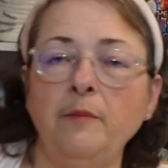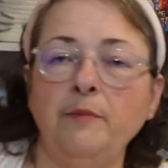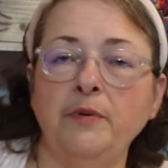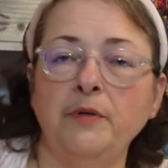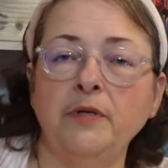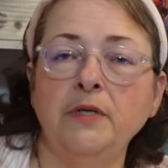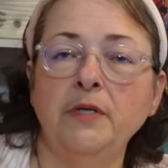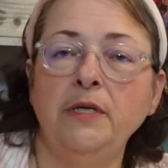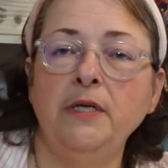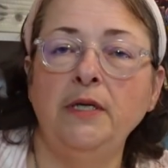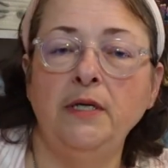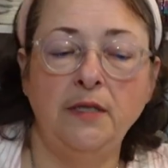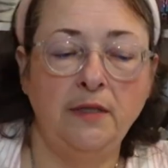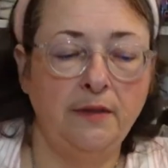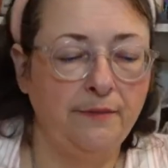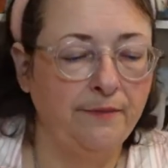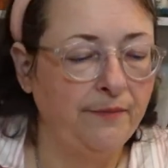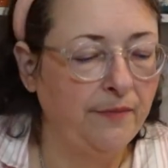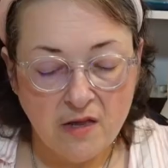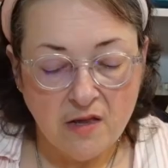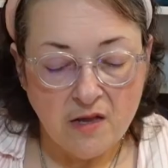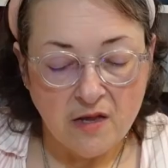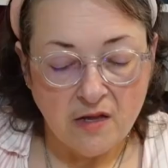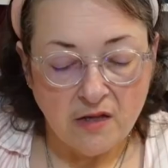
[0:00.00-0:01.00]
put it.
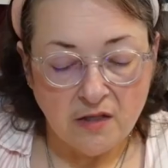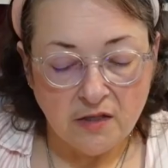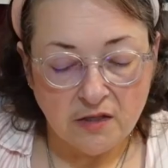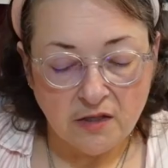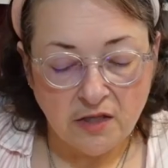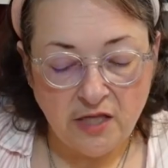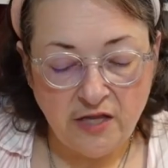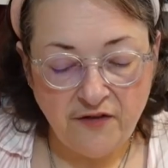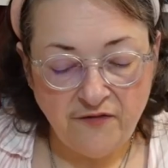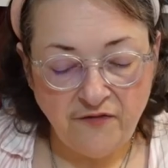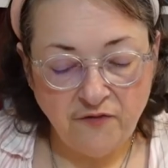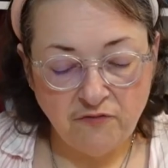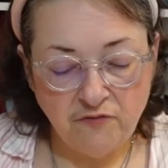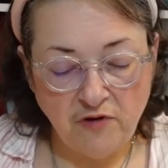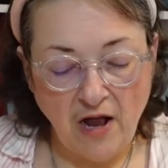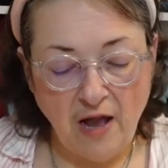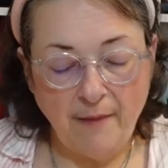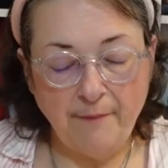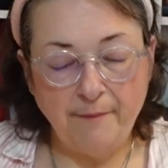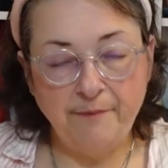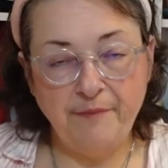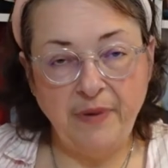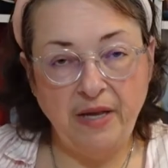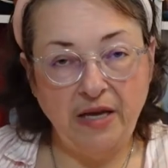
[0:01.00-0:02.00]
Leaf
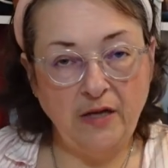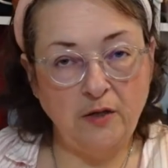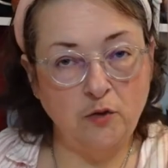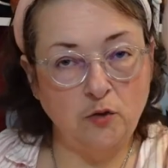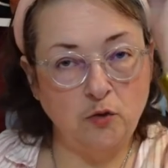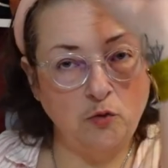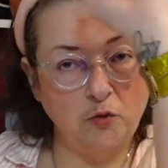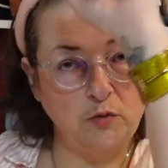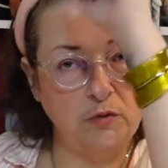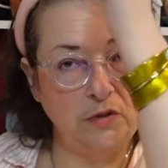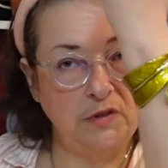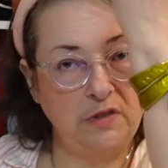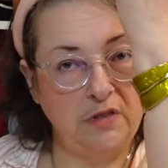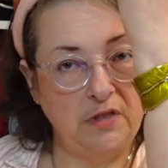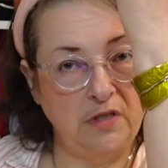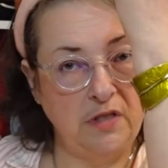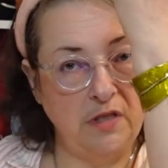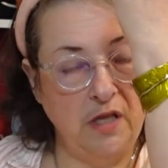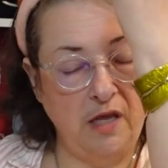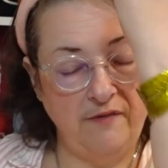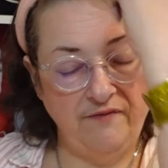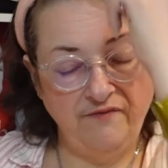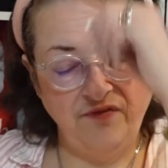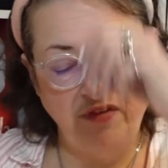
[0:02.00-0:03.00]
wrap bangle.
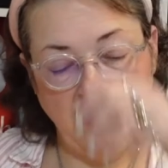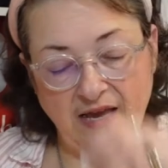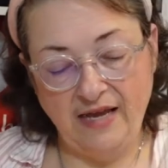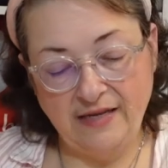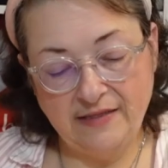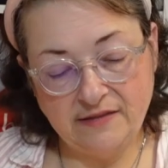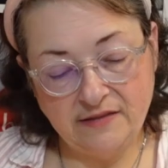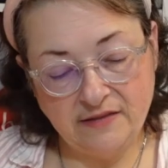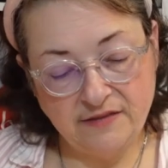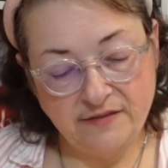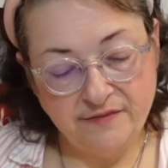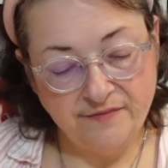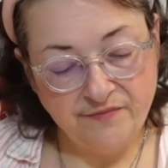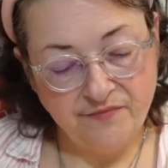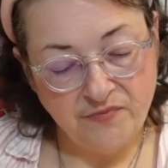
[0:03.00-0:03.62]
Love that.